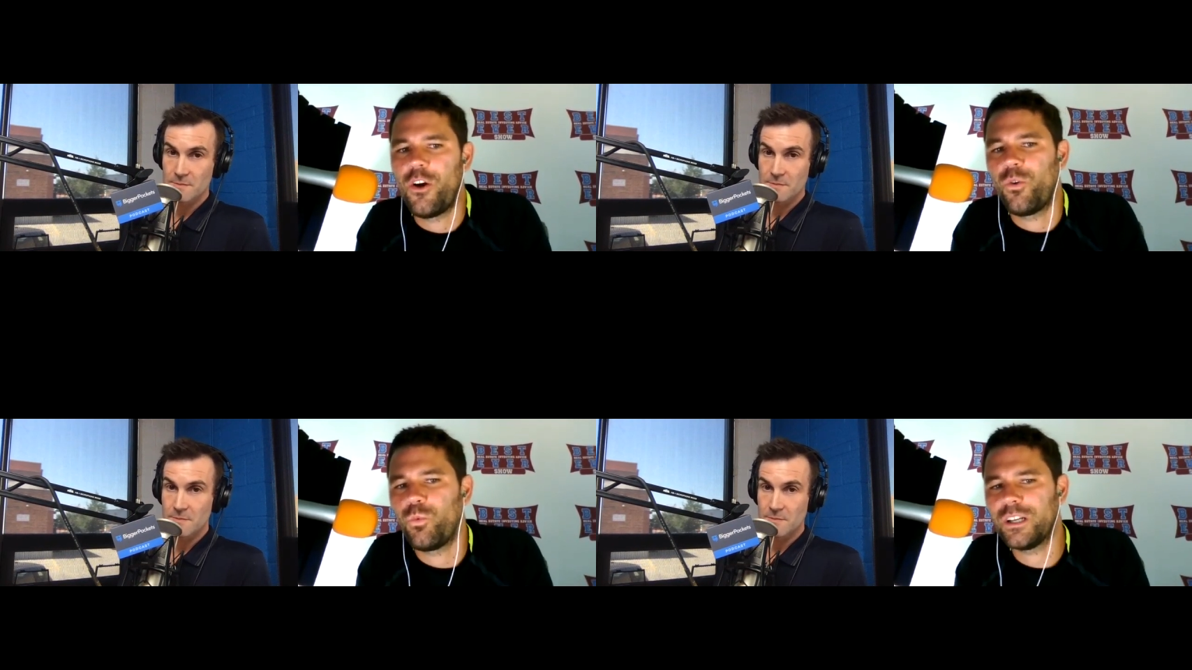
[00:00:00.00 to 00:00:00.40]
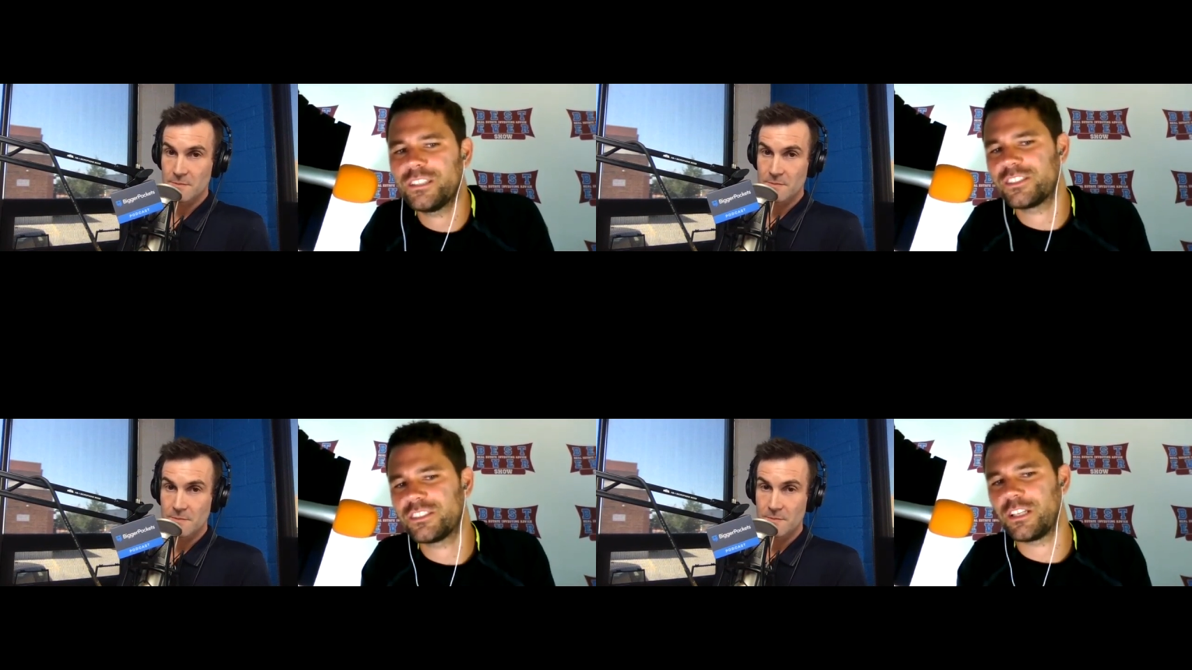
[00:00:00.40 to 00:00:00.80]

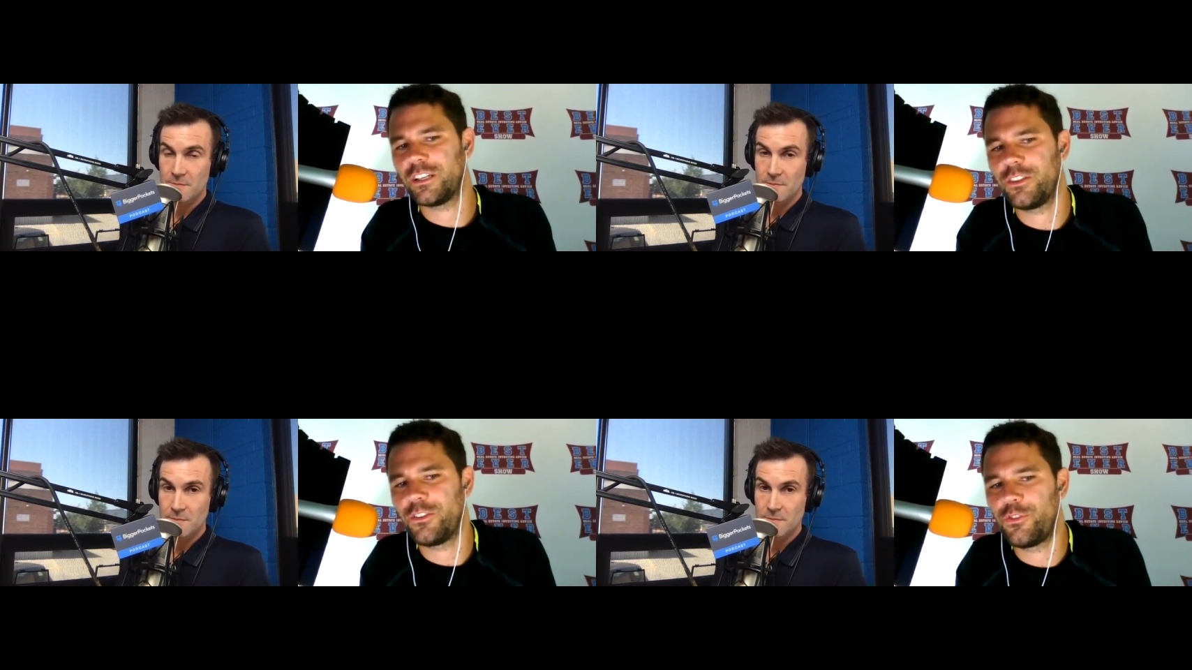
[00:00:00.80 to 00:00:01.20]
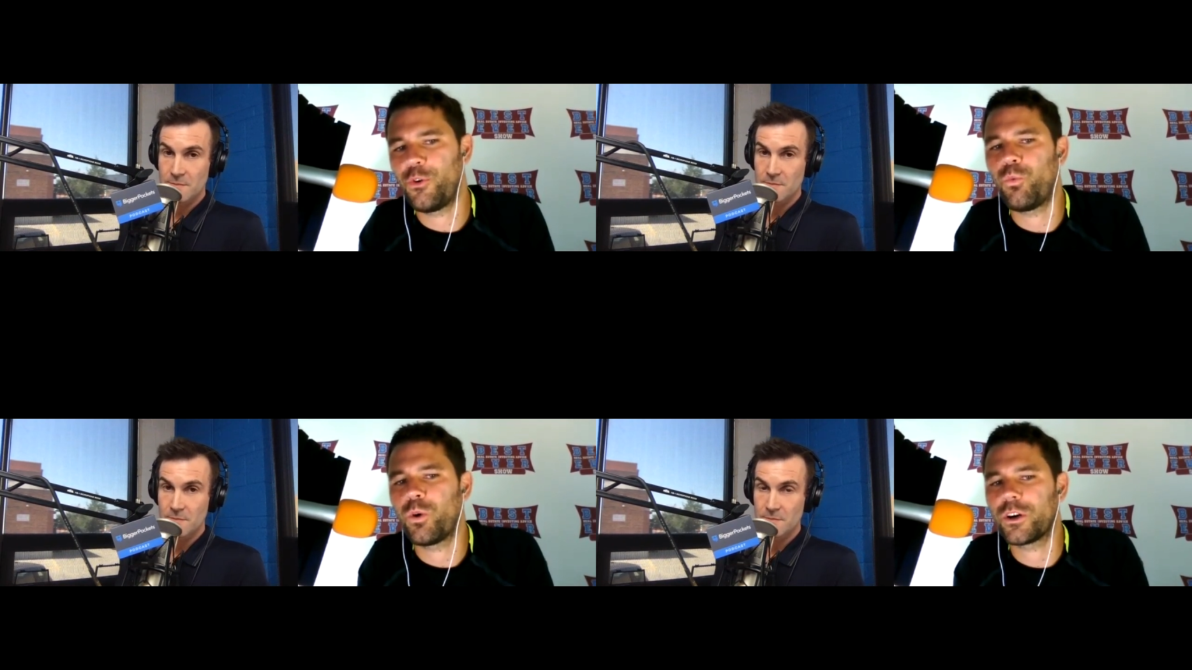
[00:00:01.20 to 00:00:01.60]
Speaker 1: what's
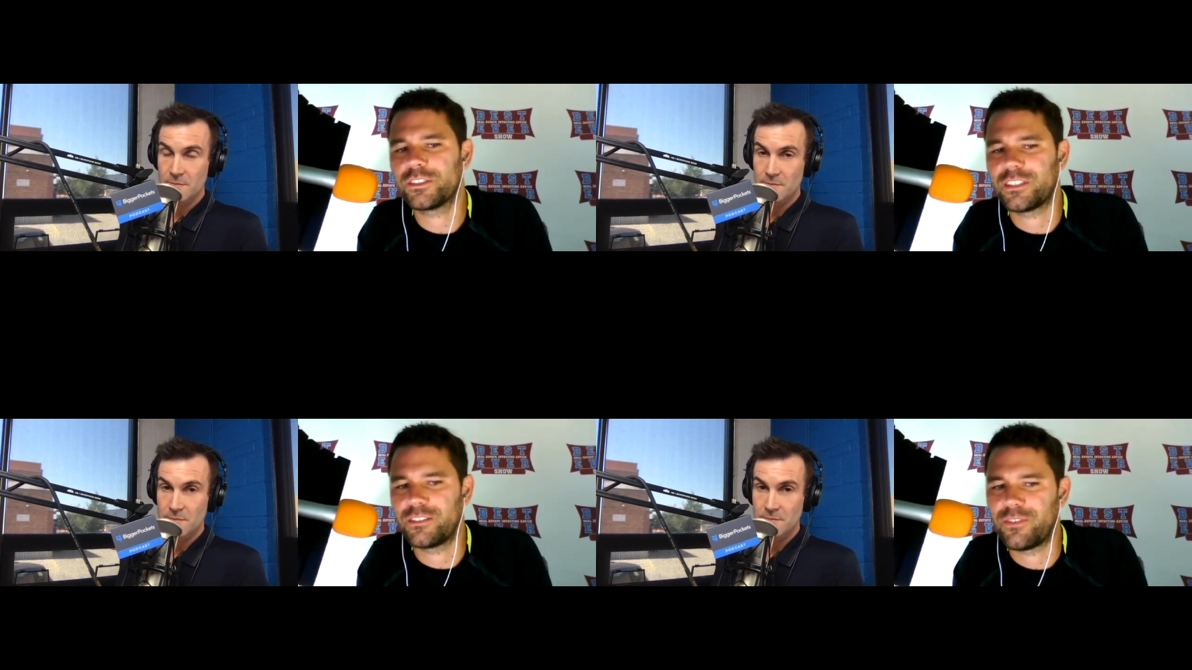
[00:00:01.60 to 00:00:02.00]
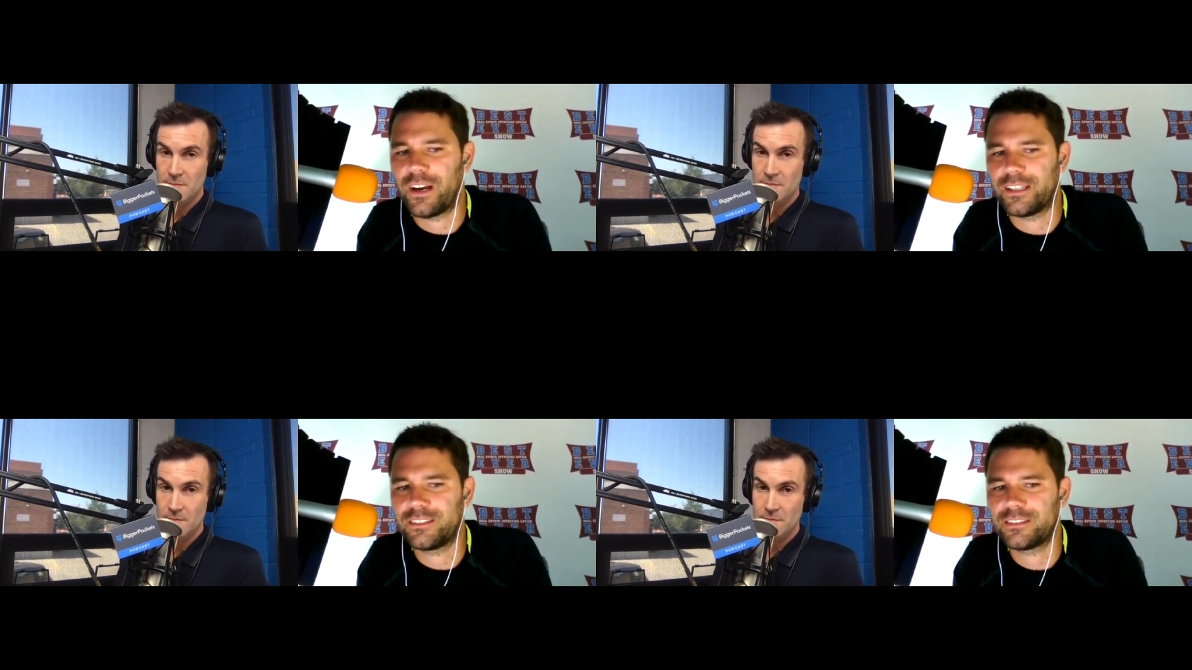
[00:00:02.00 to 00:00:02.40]
the worst
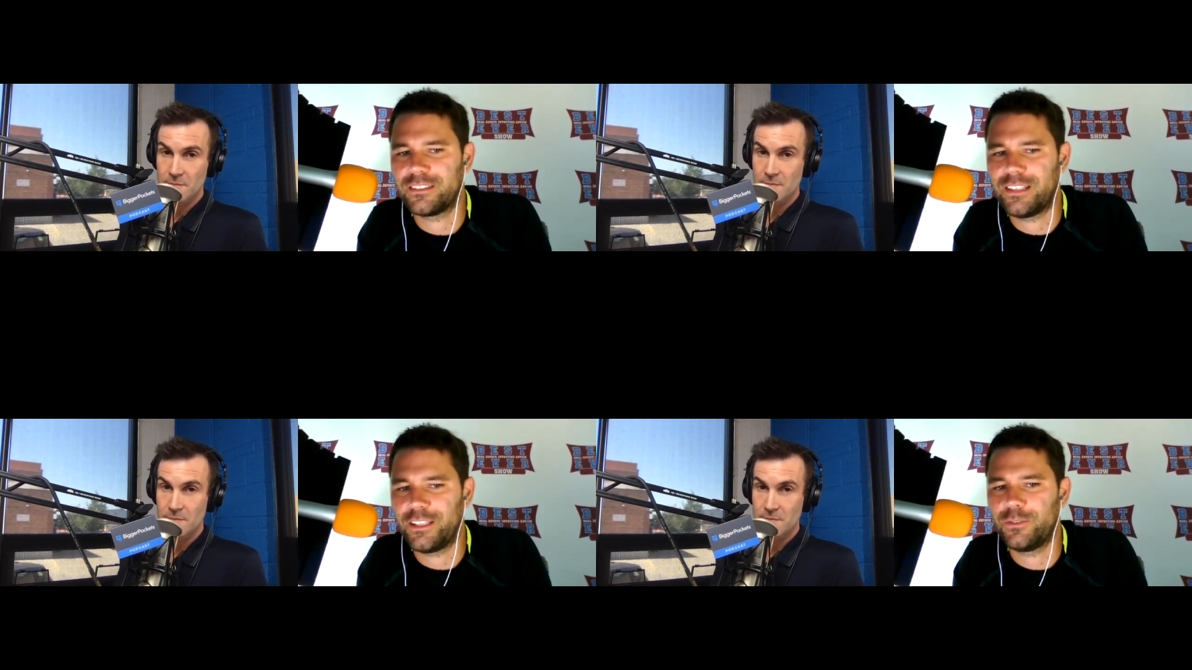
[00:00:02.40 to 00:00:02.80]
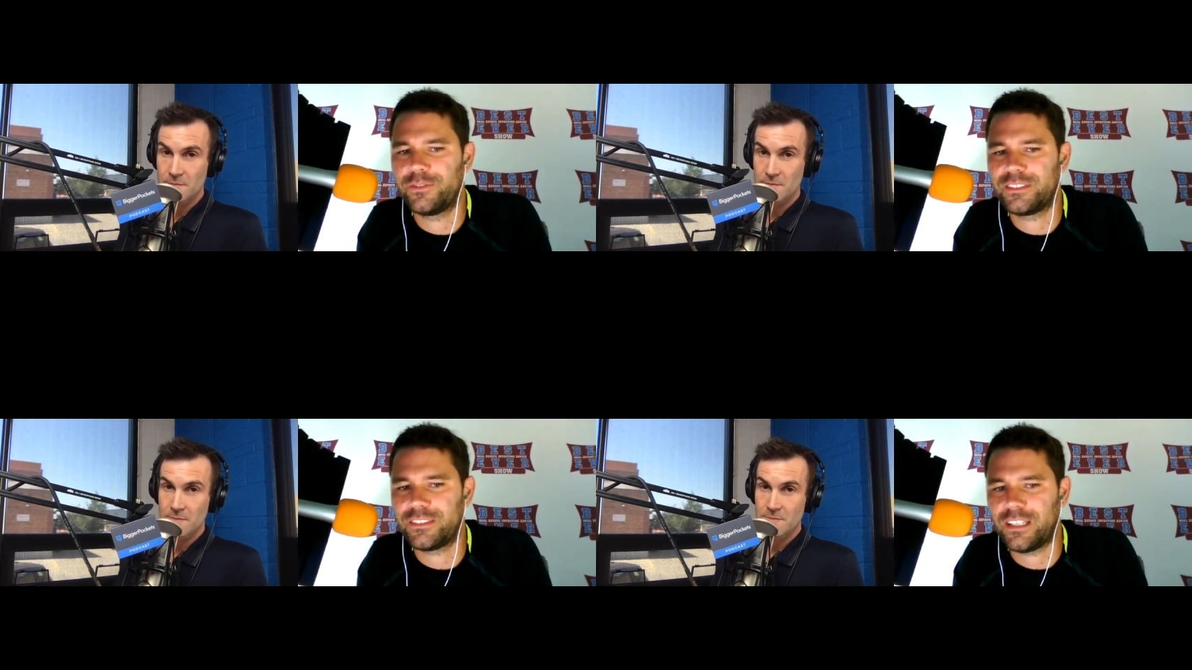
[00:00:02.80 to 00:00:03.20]
advice that
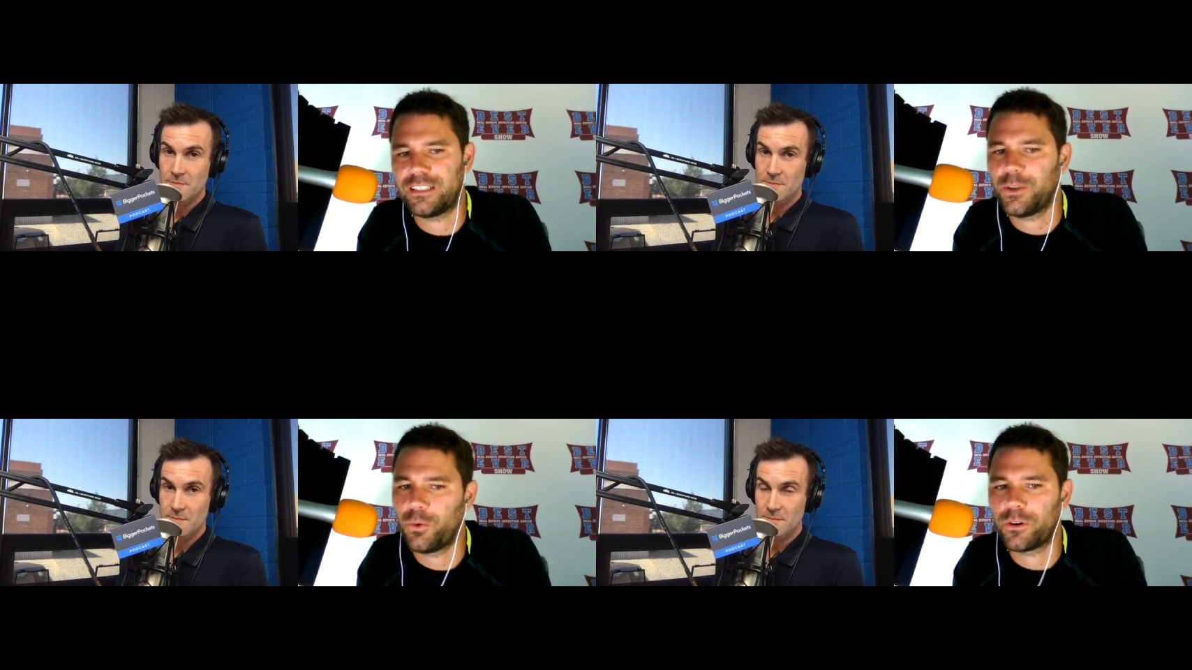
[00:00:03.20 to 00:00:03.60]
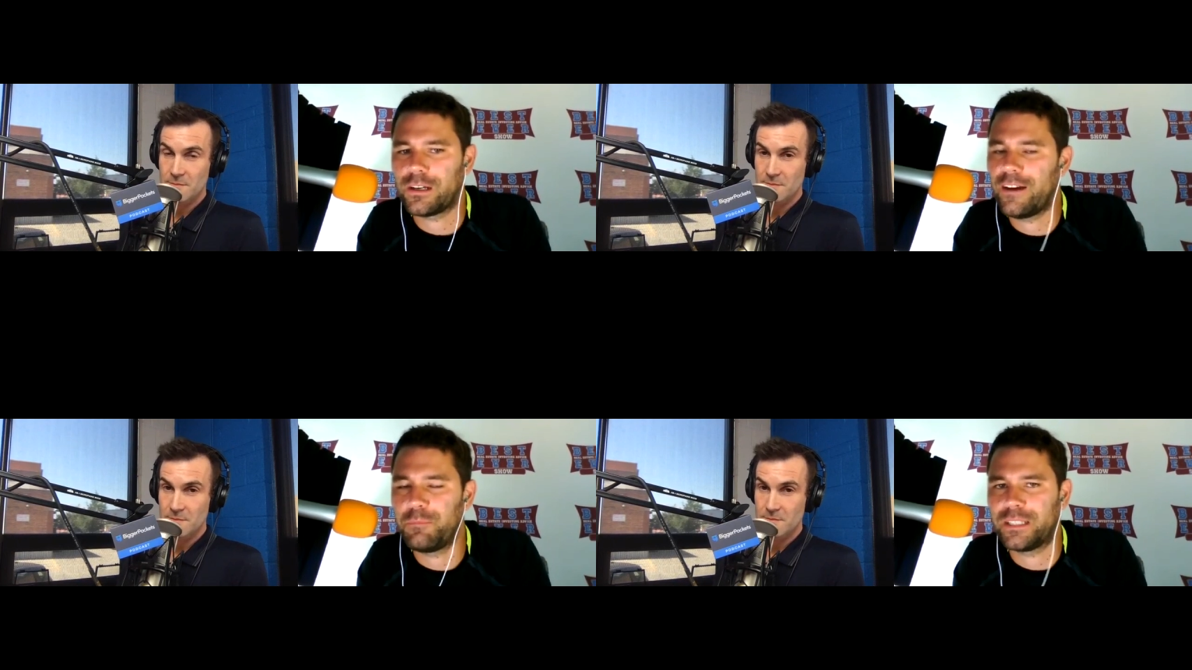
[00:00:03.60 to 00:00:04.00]
you've seen or
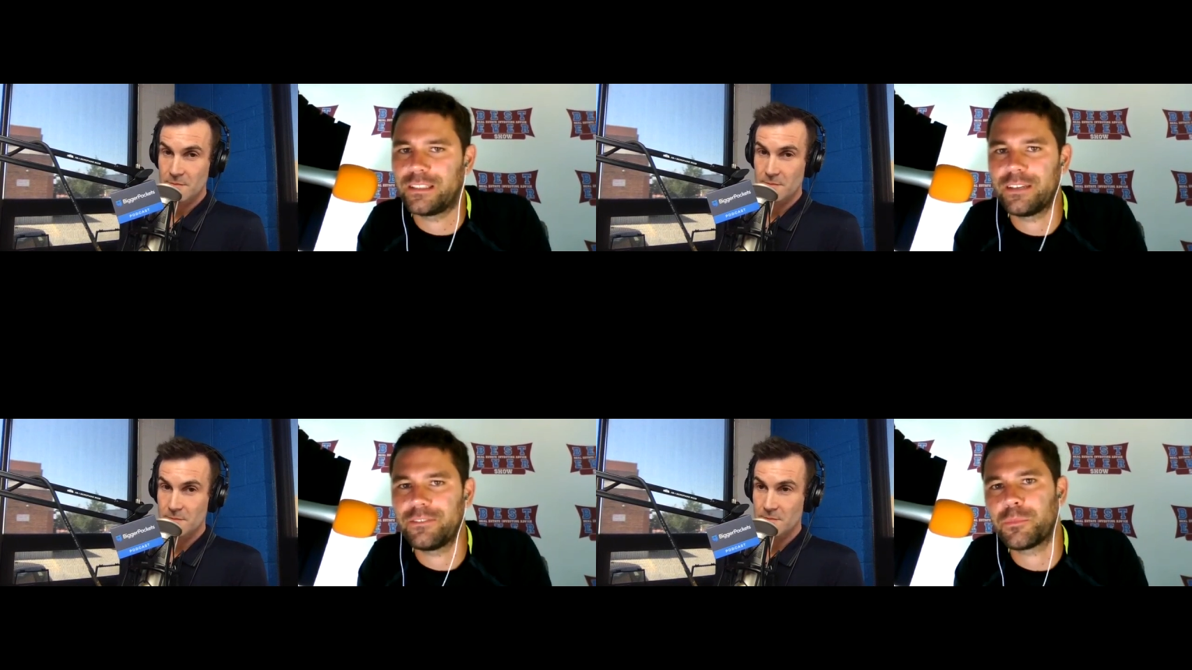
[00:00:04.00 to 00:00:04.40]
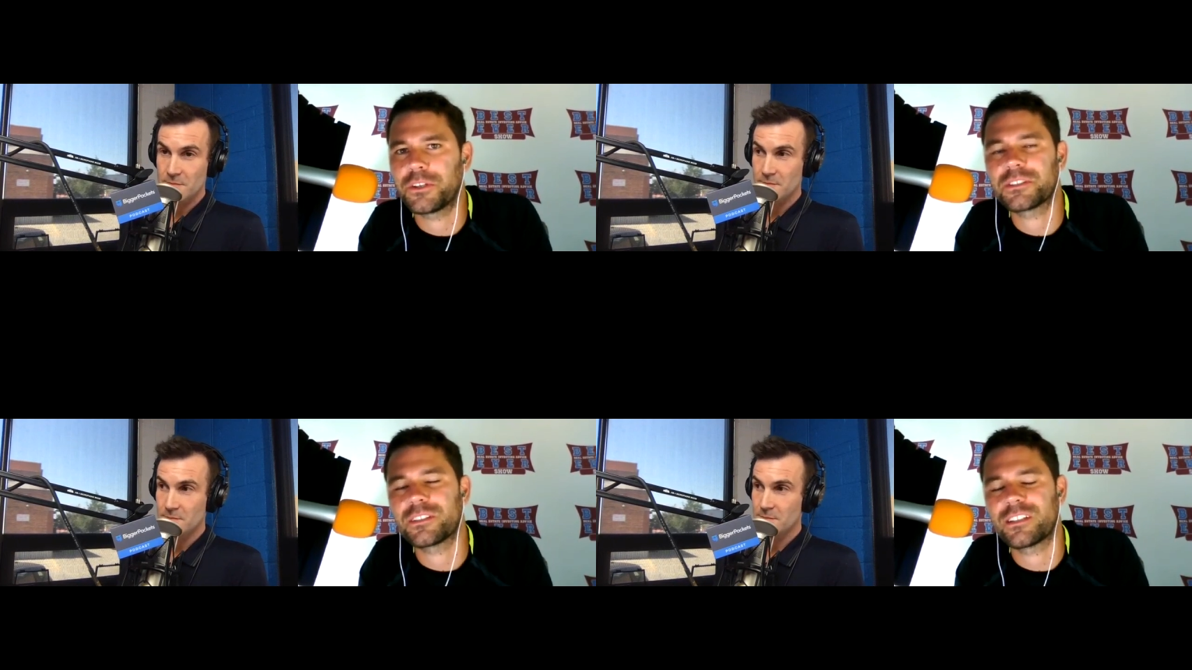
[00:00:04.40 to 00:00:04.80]
have been given
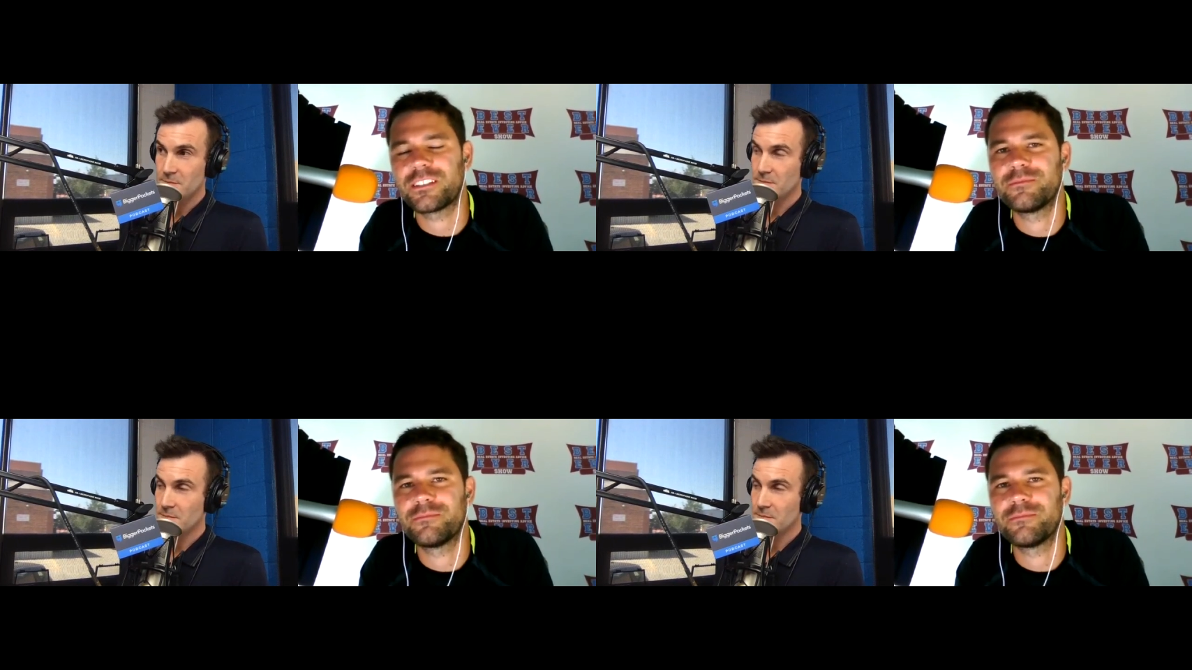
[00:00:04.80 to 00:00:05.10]
personally?